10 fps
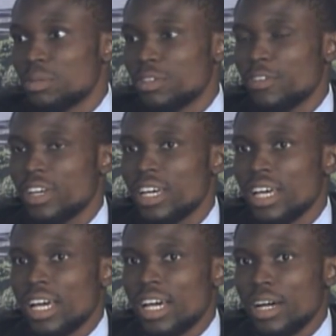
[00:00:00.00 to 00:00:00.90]
And to be fair,
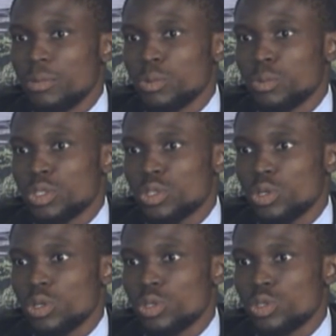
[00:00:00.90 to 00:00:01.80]
we
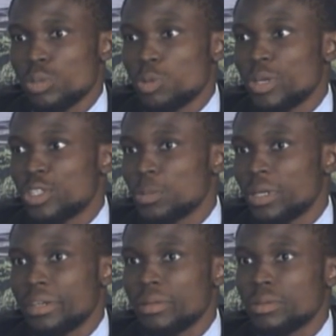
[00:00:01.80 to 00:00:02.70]
saw some
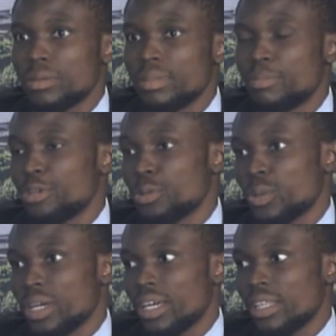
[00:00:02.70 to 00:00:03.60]
momentum around the period
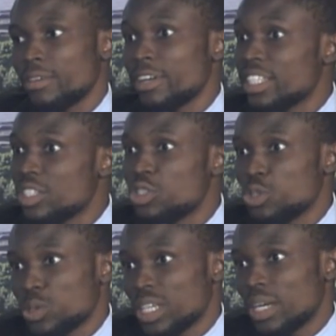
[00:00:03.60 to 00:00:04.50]
where the rights
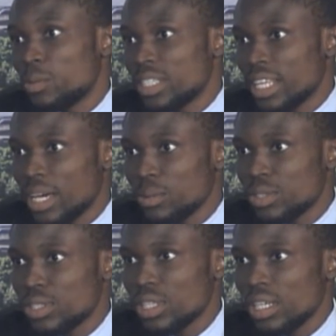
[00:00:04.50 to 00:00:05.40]
issues was
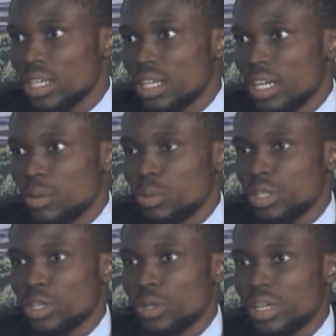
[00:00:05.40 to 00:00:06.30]
announced.
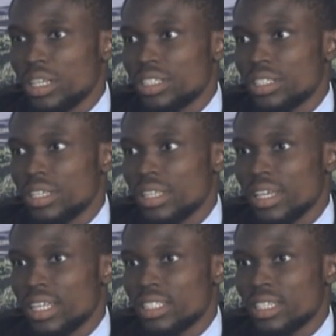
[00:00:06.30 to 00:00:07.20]
We currently see
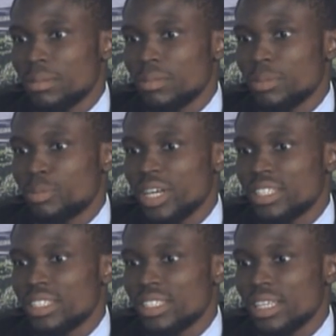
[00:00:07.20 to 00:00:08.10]
that the
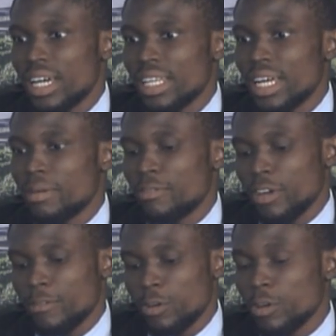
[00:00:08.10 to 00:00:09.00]
price is
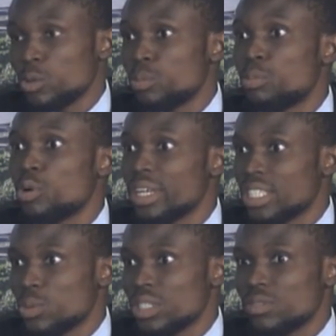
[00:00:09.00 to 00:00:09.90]
for a good
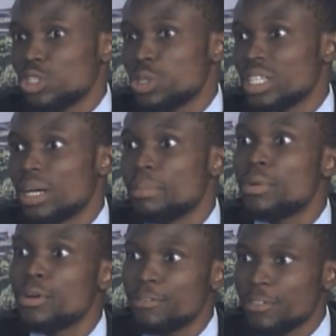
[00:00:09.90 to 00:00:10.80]
point. It was even trading
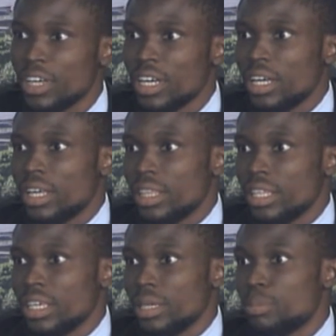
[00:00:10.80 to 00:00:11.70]
above
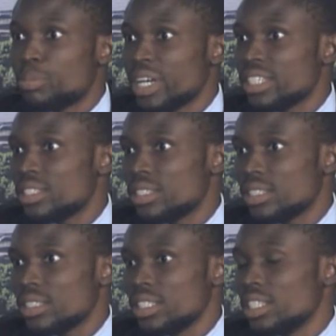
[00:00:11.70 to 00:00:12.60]
the
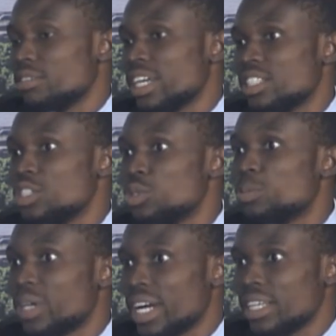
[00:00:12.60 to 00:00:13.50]
rights issue
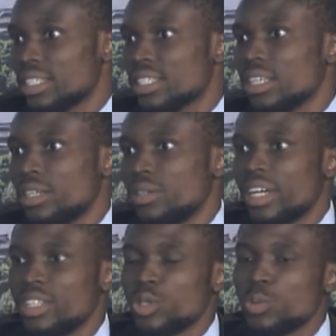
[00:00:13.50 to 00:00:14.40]
price.
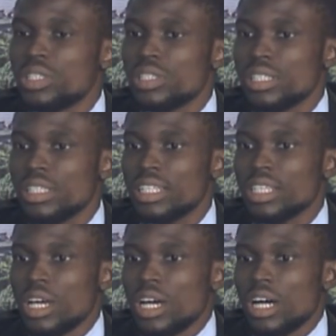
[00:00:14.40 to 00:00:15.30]
Right. So we still see that